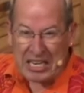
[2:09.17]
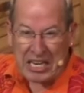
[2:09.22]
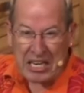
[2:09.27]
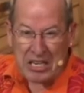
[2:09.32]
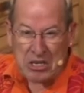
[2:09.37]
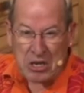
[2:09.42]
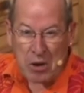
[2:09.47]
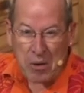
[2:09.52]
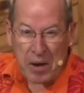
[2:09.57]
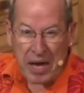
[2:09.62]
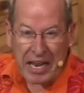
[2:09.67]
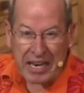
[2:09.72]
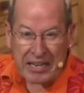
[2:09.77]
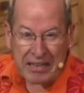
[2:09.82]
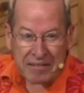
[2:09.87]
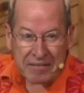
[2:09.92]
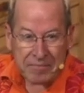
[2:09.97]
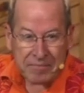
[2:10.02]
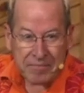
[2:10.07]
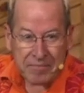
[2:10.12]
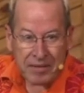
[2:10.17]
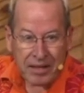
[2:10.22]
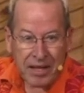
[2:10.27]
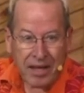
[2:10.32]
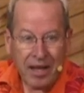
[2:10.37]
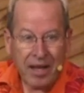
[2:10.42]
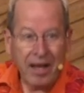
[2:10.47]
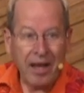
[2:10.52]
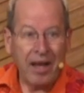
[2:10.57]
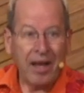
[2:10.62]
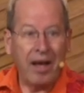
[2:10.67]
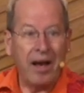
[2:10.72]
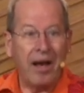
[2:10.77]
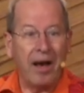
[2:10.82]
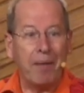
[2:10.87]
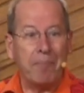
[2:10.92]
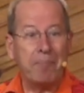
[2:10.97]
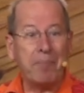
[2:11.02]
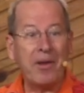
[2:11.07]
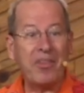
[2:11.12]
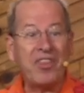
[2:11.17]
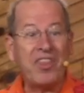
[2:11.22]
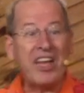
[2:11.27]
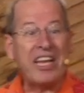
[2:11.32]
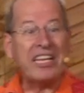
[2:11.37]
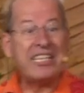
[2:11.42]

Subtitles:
to do it. But they